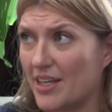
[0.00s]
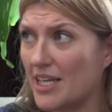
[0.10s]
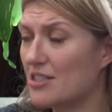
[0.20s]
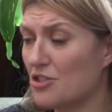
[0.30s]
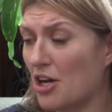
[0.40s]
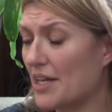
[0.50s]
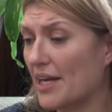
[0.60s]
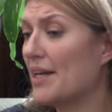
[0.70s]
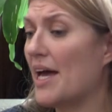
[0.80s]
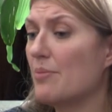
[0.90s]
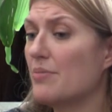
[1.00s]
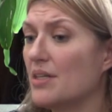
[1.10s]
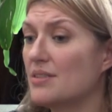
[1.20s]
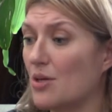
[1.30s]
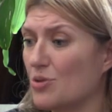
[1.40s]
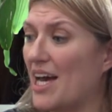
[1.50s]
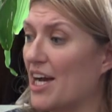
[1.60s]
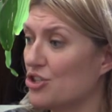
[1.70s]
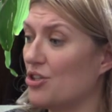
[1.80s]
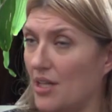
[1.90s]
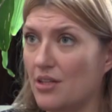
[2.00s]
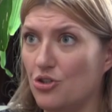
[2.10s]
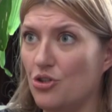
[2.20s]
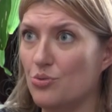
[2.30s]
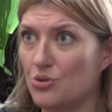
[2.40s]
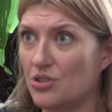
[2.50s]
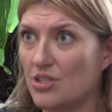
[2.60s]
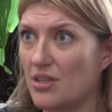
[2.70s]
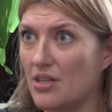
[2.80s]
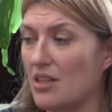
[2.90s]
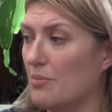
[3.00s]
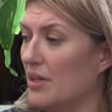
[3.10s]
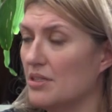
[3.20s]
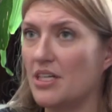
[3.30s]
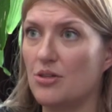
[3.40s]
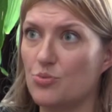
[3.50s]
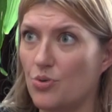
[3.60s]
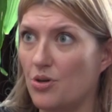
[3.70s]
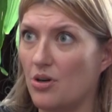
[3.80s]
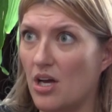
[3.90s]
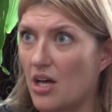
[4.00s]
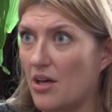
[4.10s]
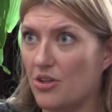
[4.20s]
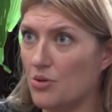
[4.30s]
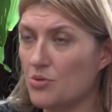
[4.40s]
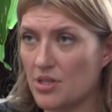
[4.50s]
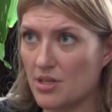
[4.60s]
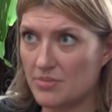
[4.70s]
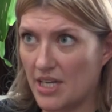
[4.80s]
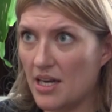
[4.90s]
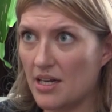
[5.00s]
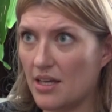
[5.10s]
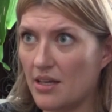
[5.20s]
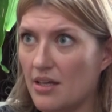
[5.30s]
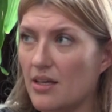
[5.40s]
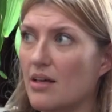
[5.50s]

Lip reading: It's not like landmines that was actually in use and the militaries were using them daily.